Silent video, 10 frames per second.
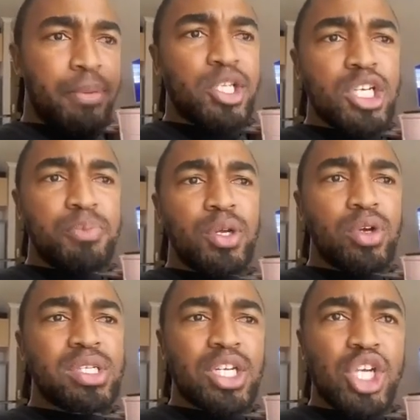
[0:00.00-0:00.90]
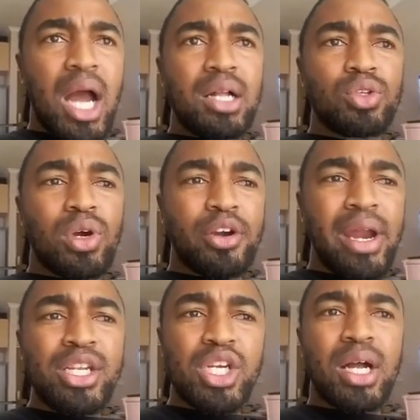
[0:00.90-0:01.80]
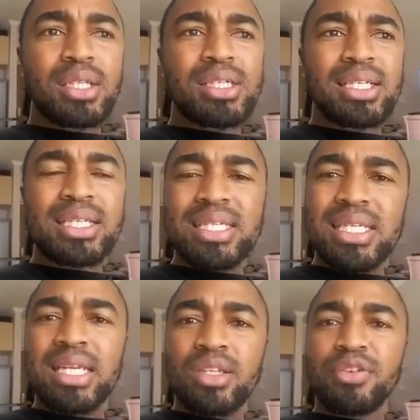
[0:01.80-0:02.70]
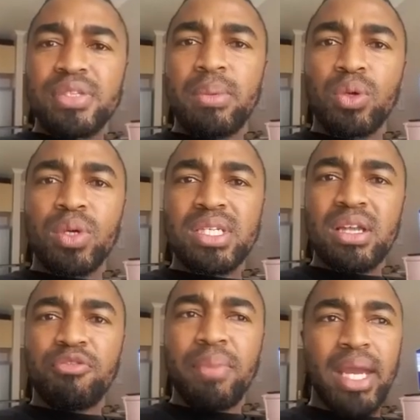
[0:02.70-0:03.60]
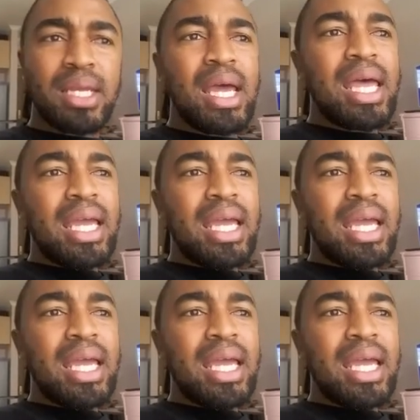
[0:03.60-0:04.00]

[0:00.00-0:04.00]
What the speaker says: But just because a child or a grandchild is the descendant of someone who was self-made,